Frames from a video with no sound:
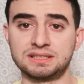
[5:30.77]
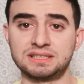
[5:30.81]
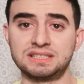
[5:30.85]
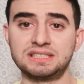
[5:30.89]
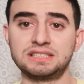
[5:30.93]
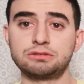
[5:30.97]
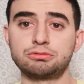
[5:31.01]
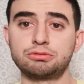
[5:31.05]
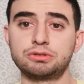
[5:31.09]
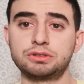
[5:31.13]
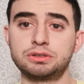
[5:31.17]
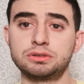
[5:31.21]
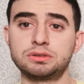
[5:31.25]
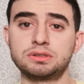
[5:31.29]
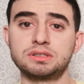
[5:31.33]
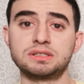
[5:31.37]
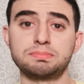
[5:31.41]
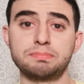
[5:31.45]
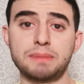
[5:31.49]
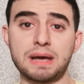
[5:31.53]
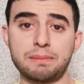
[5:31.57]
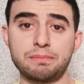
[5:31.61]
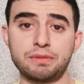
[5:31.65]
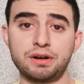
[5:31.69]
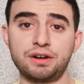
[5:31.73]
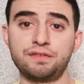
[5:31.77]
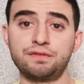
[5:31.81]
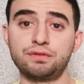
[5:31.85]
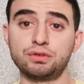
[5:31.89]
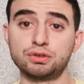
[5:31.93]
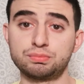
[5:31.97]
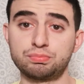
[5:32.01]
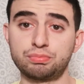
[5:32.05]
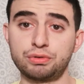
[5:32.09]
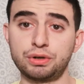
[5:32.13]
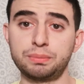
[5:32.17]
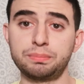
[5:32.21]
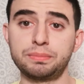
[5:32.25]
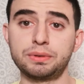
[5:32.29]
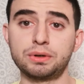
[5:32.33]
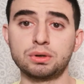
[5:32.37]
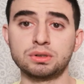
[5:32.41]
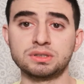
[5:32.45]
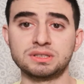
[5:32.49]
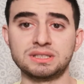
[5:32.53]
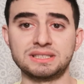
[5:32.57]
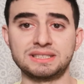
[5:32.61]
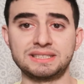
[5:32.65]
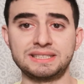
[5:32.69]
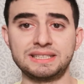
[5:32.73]
This reduces memory footprint
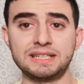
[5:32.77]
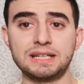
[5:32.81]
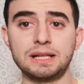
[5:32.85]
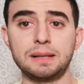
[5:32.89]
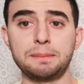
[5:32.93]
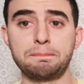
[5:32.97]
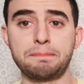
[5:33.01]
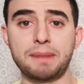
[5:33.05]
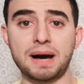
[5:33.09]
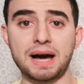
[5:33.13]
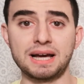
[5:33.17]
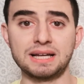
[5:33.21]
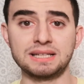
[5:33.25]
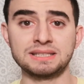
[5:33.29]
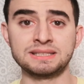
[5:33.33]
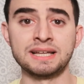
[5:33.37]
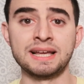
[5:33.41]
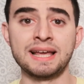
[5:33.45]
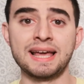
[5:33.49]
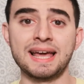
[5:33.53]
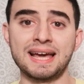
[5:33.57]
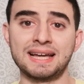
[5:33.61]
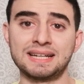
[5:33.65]
because a single bias